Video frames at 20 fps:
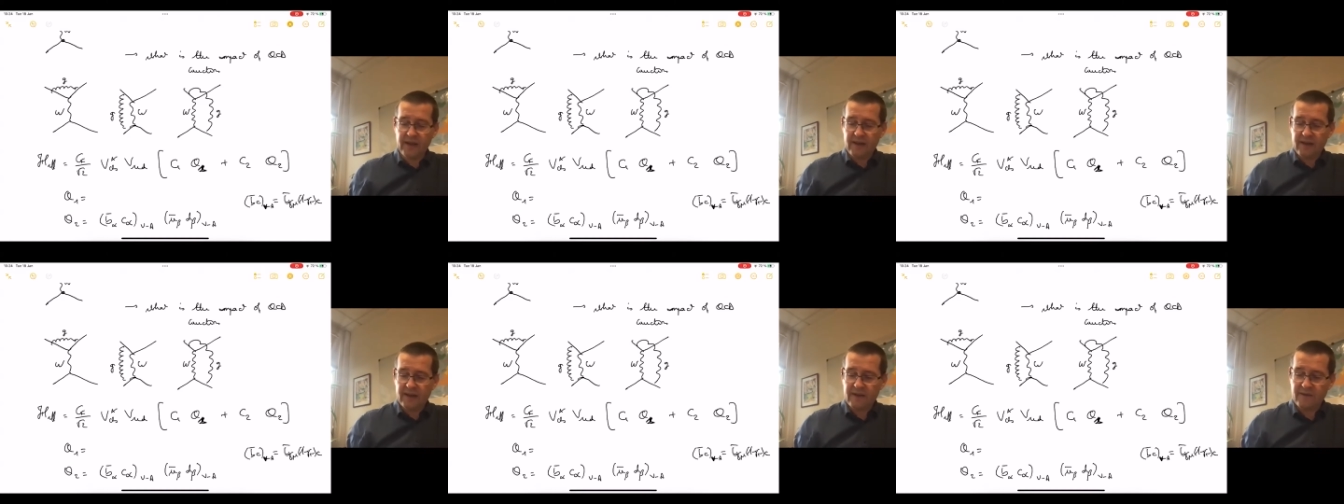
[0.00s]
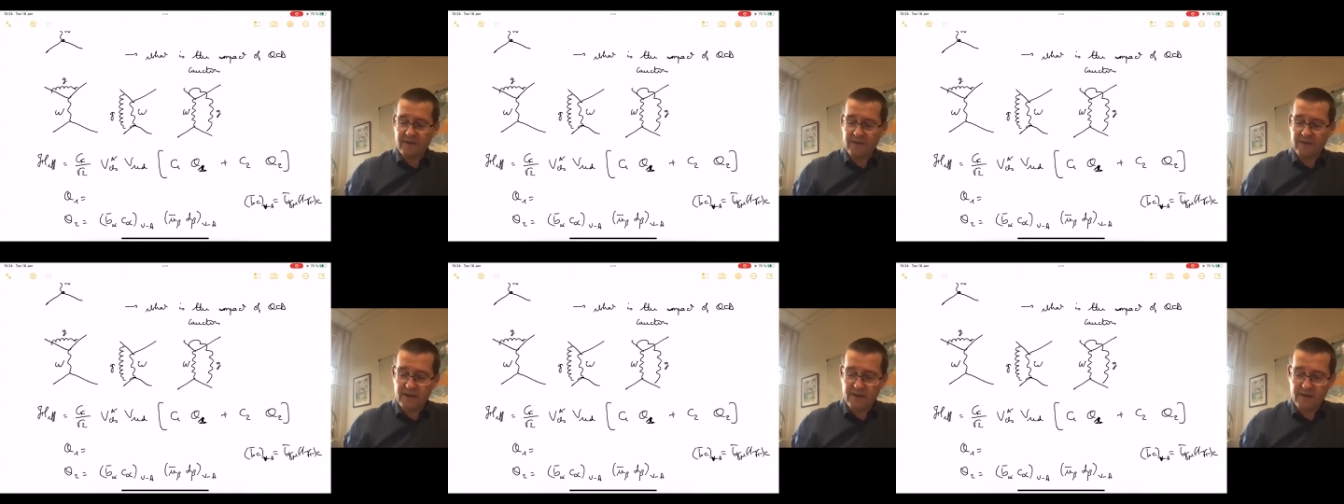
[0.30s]
And
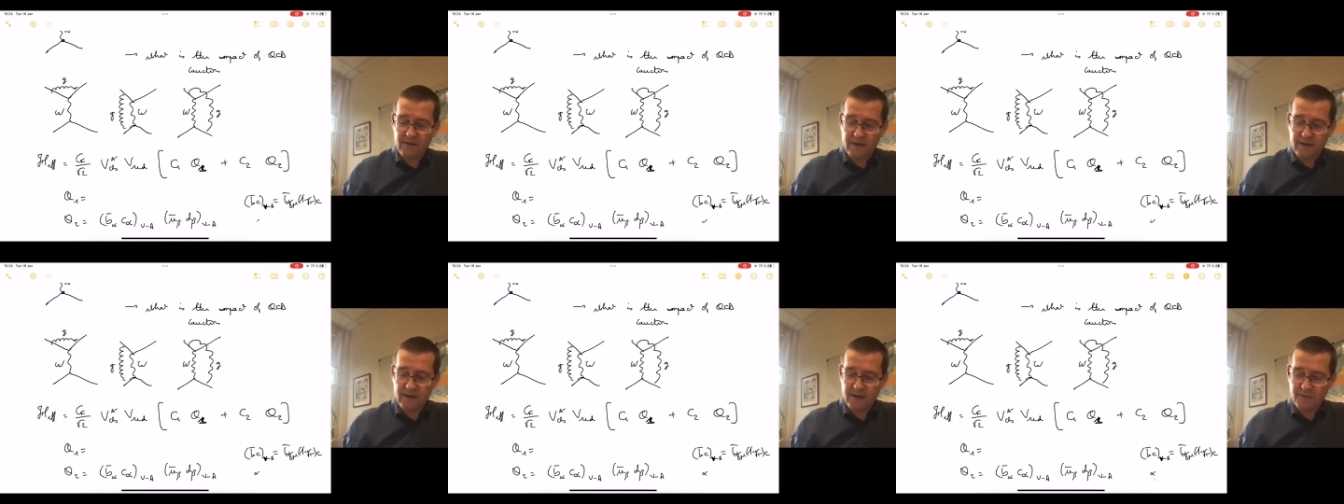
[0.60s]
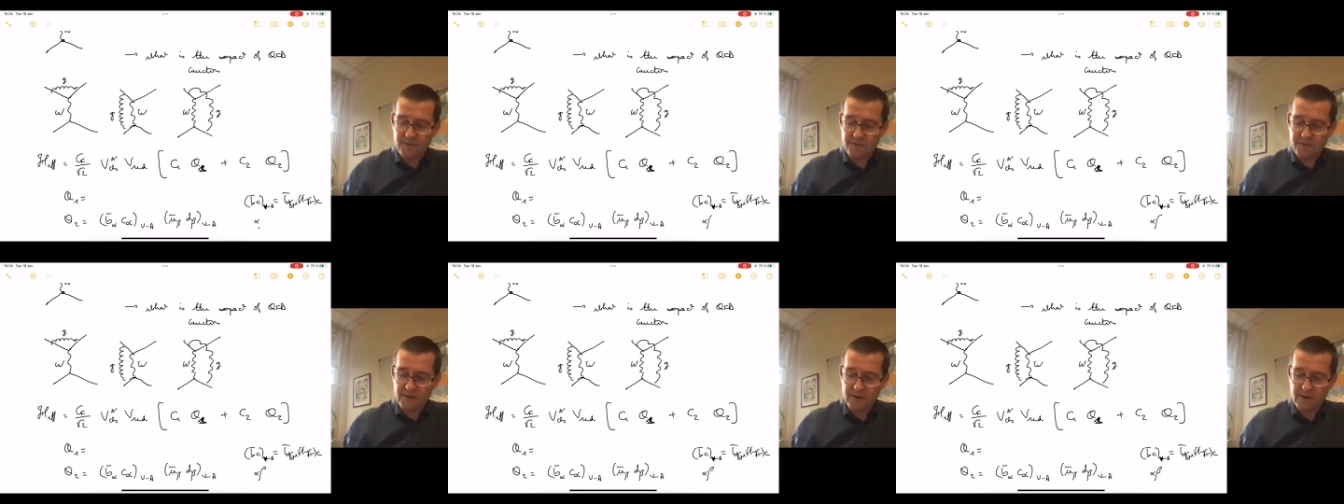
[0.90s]
then
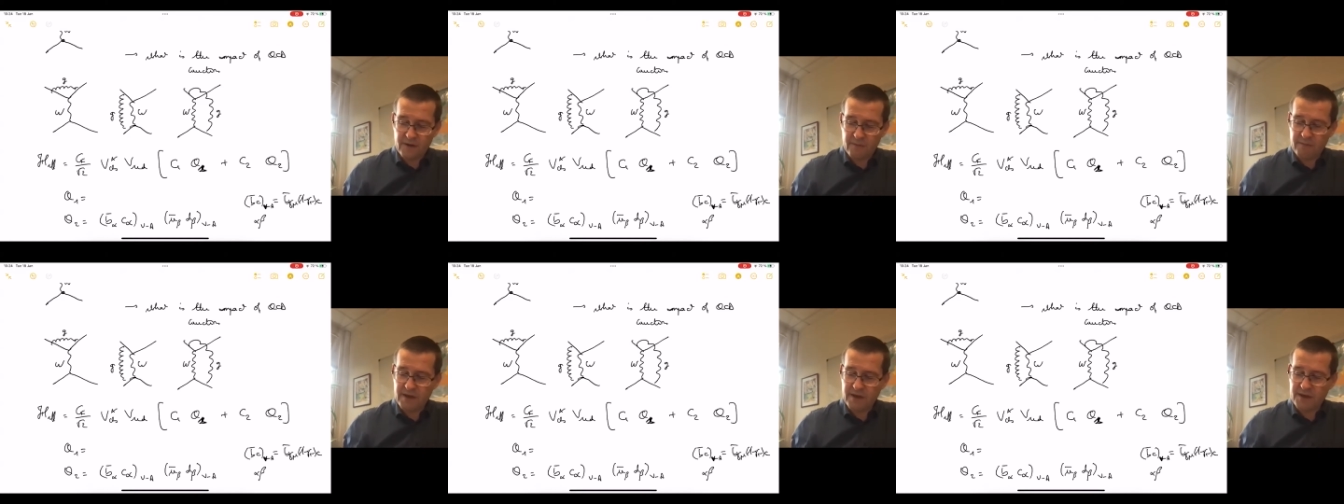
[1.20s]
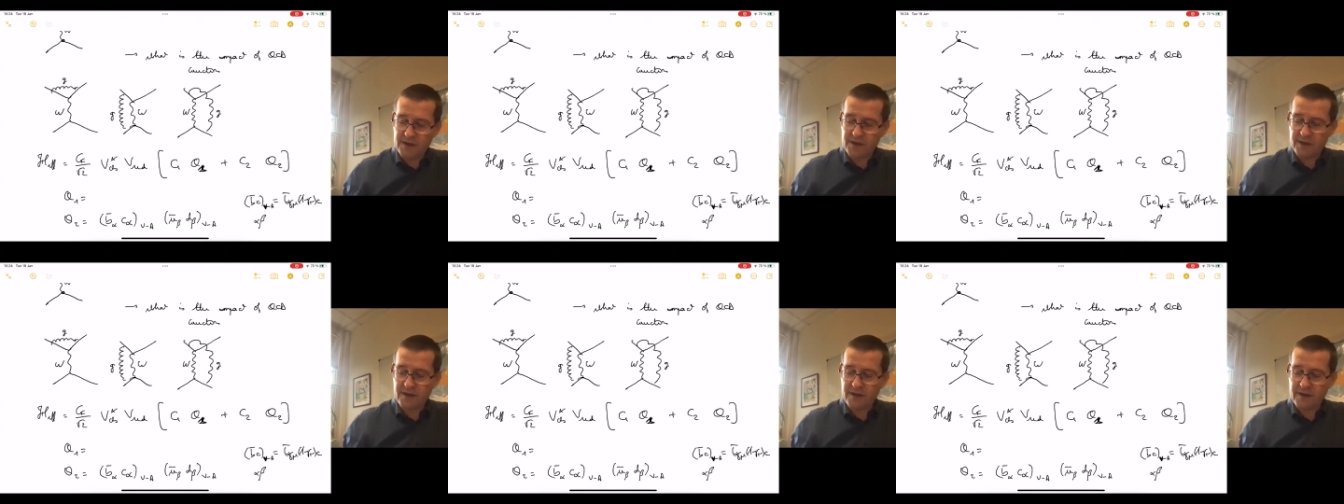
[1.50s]
alpha and
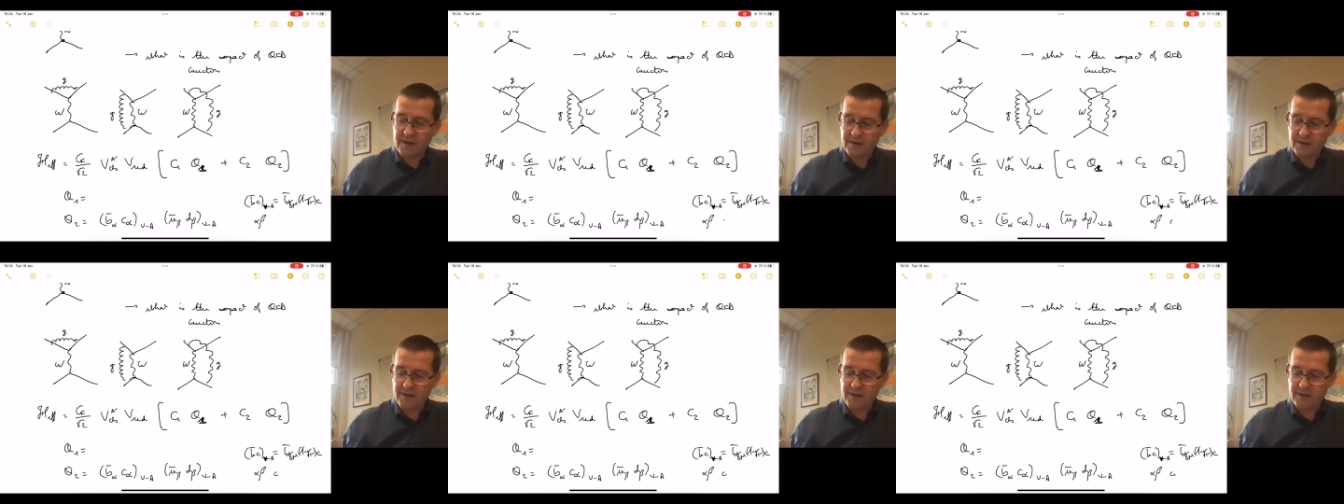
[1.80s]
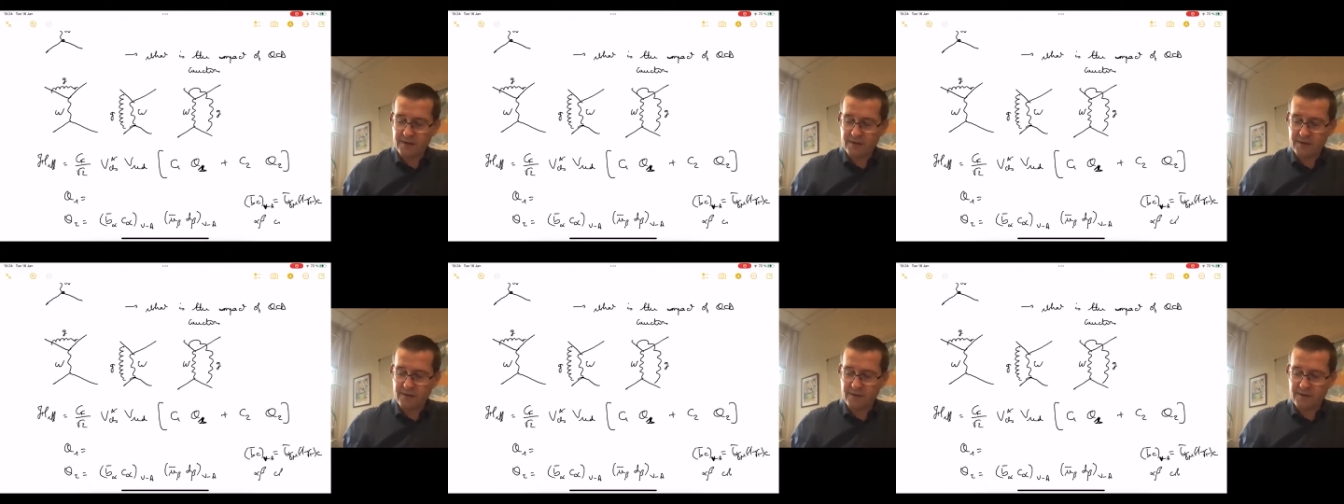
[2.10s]
beta are
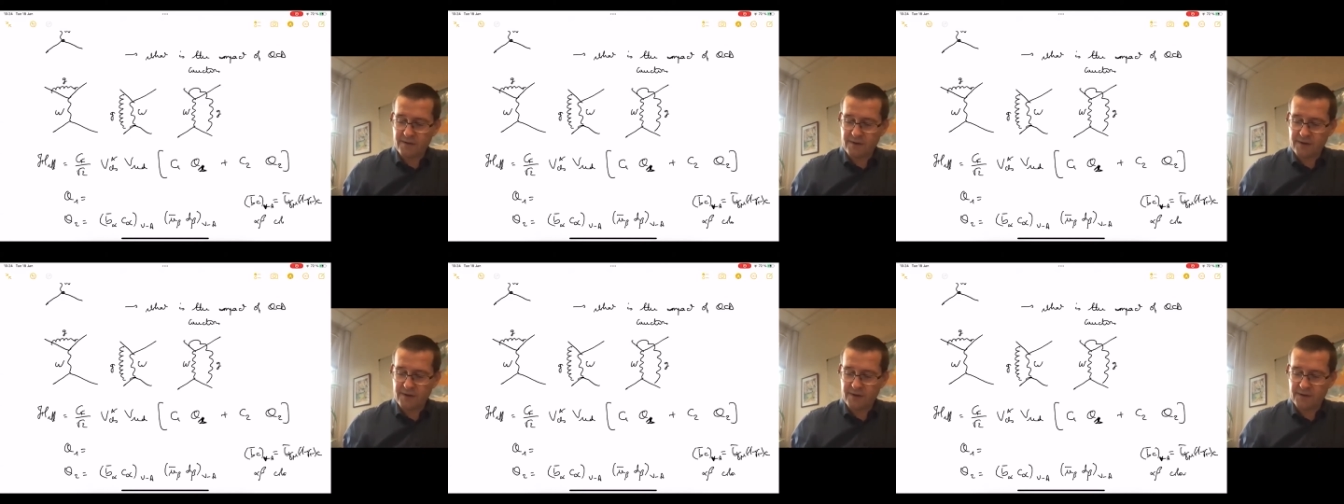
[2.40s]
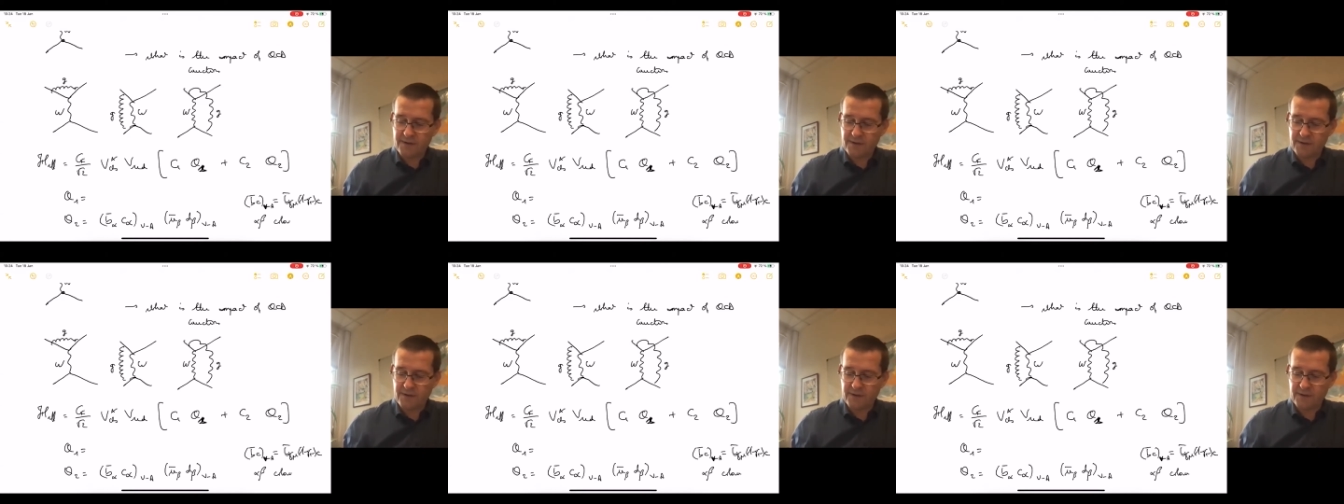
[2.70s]
color
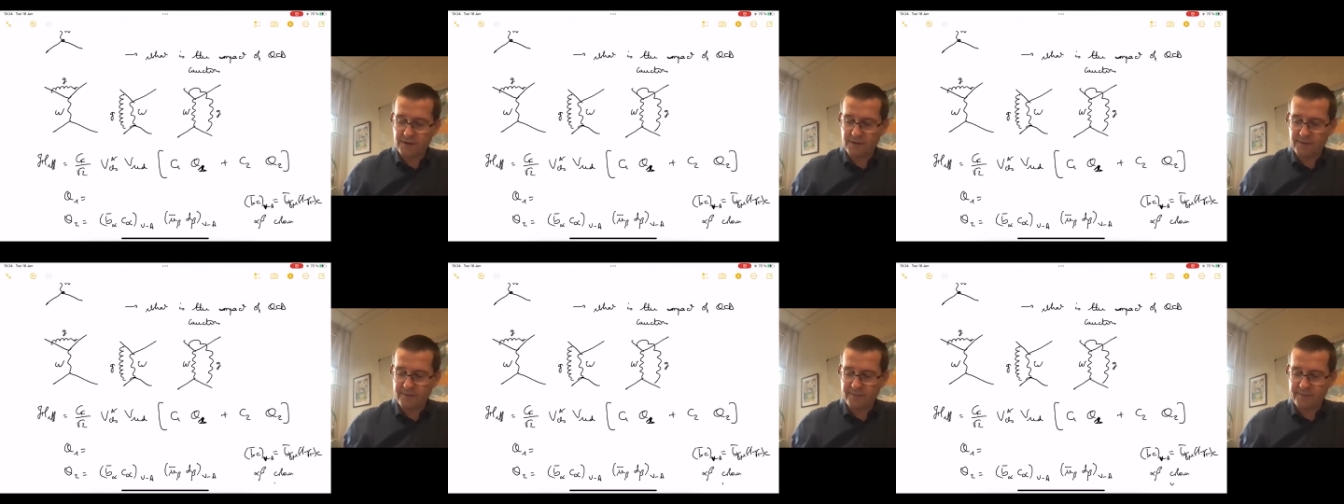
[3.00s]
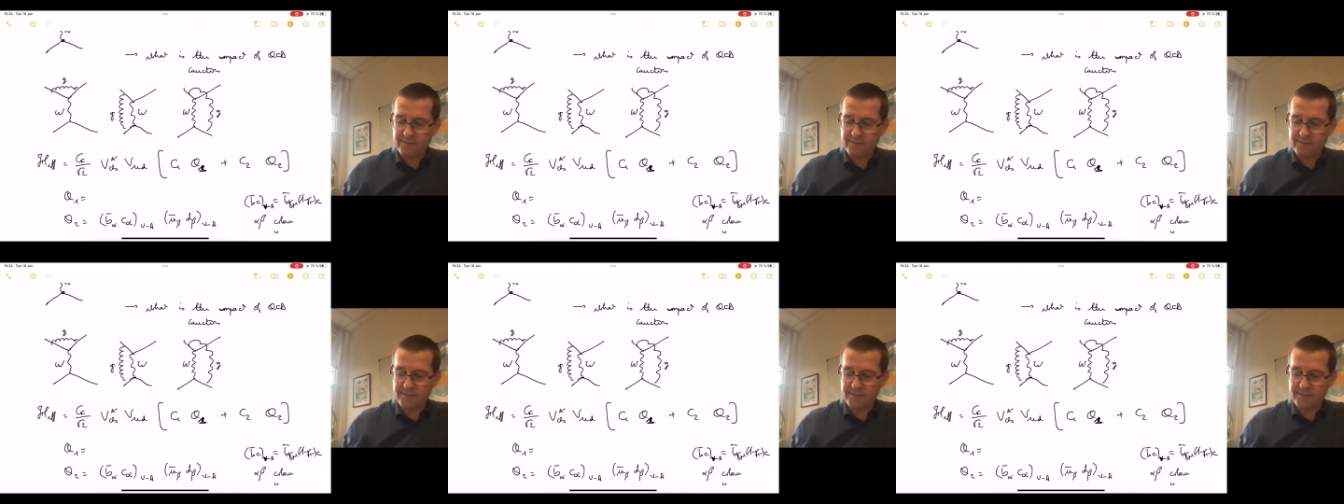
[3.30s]
indices.